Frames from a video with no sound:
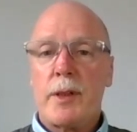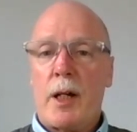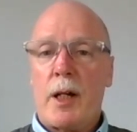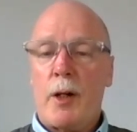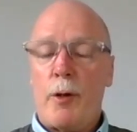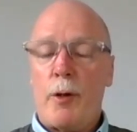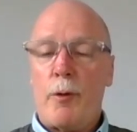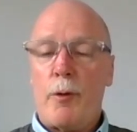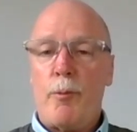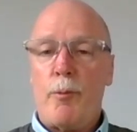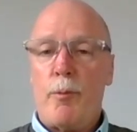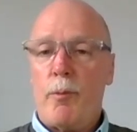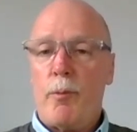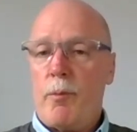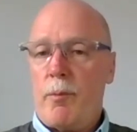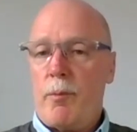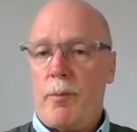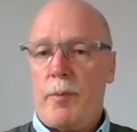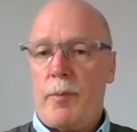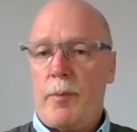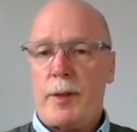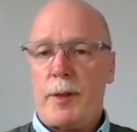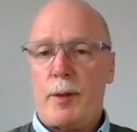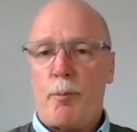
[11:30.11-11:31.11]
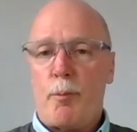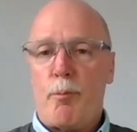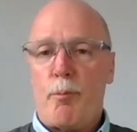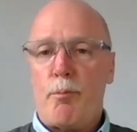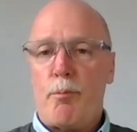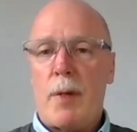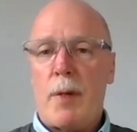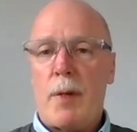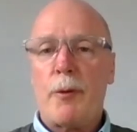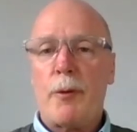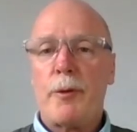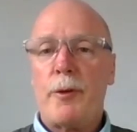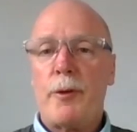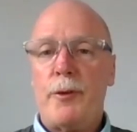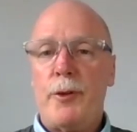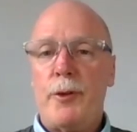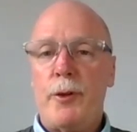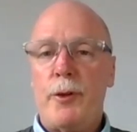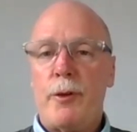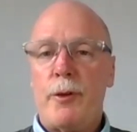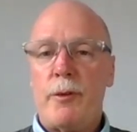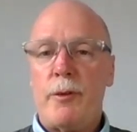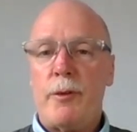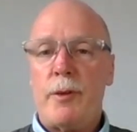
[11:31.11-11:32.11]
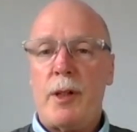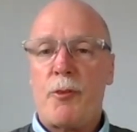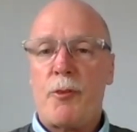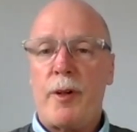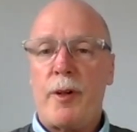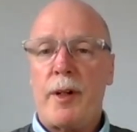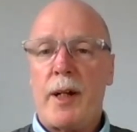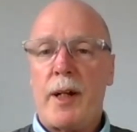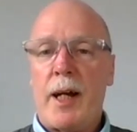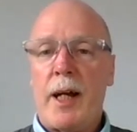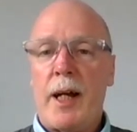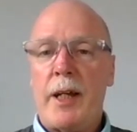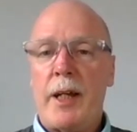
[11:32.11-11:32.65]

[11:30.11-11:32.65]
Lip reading: So there's a multitude of different